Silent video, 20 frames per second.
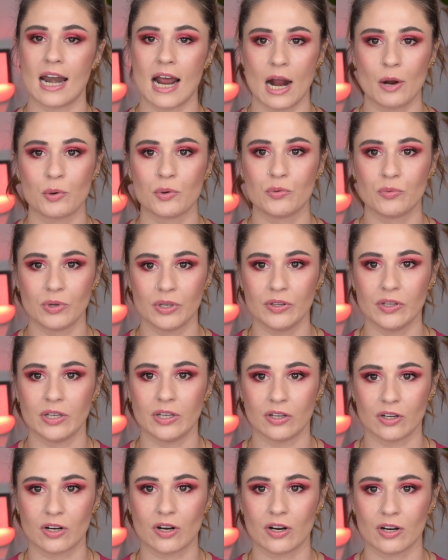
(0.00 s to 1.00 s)
I would
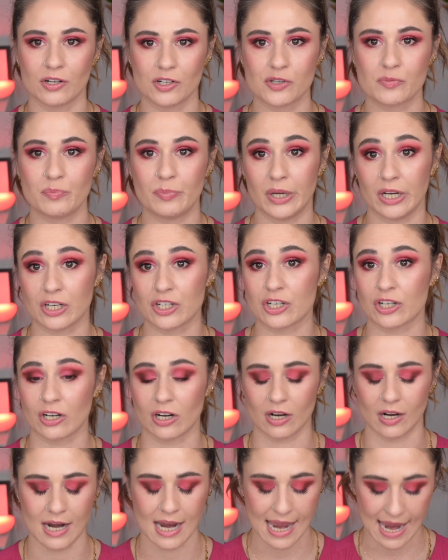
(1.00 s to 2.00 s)
really encourage
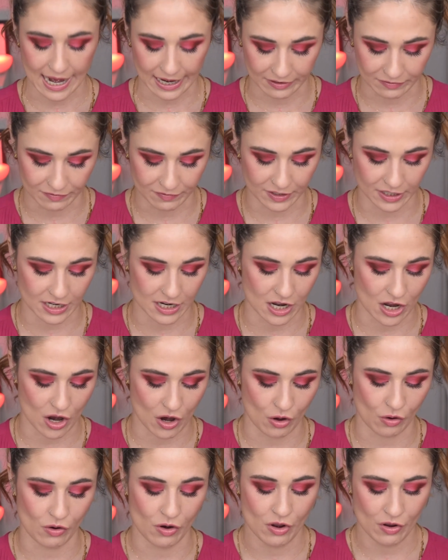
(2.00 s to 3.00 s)
picture and
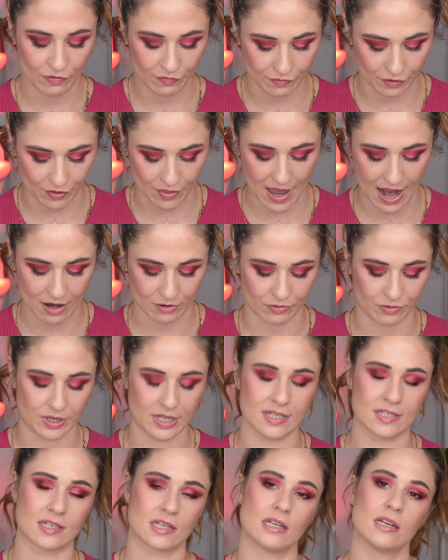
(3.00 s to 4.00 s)
video for that
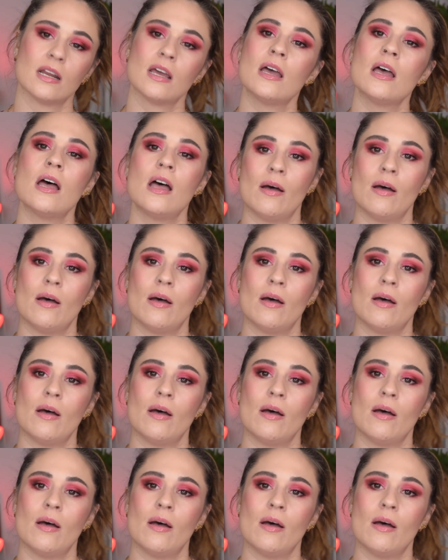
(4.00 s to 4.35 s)
reason.